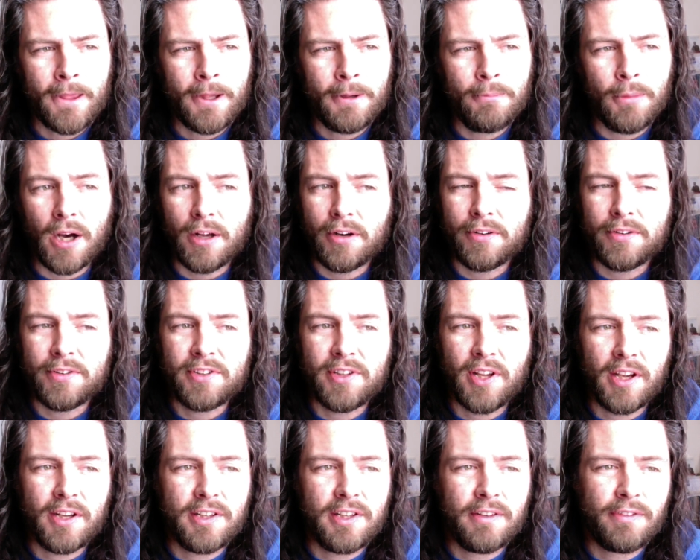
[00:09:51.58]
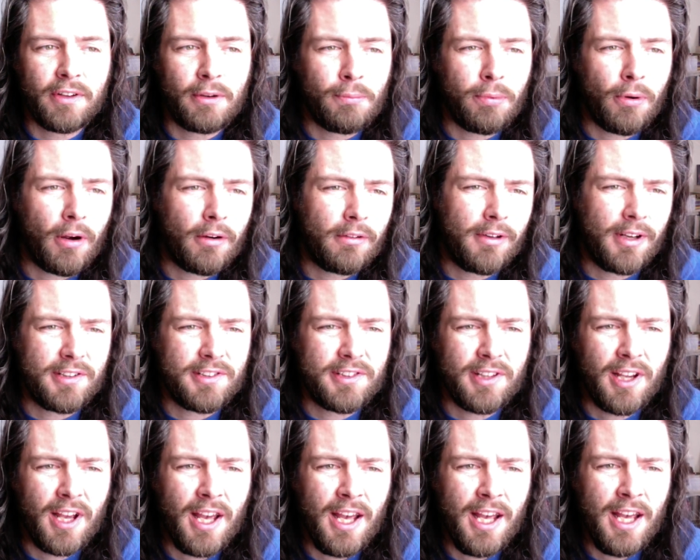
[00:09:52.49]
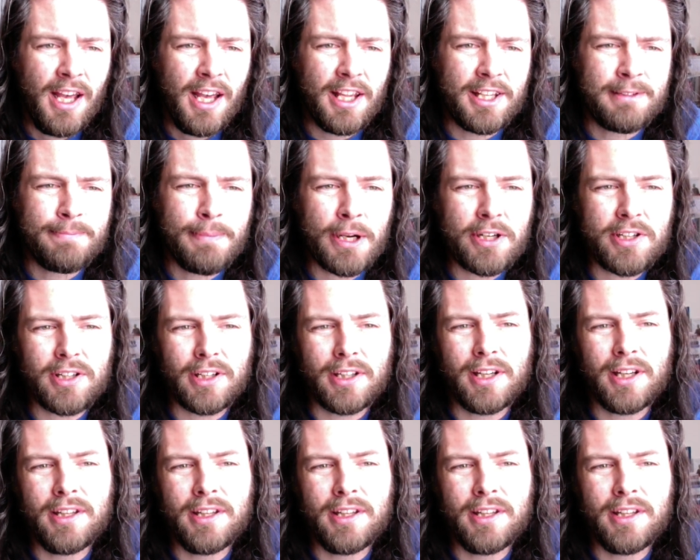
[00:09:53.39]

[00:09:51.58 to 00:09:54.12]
Modern scientific progress, especially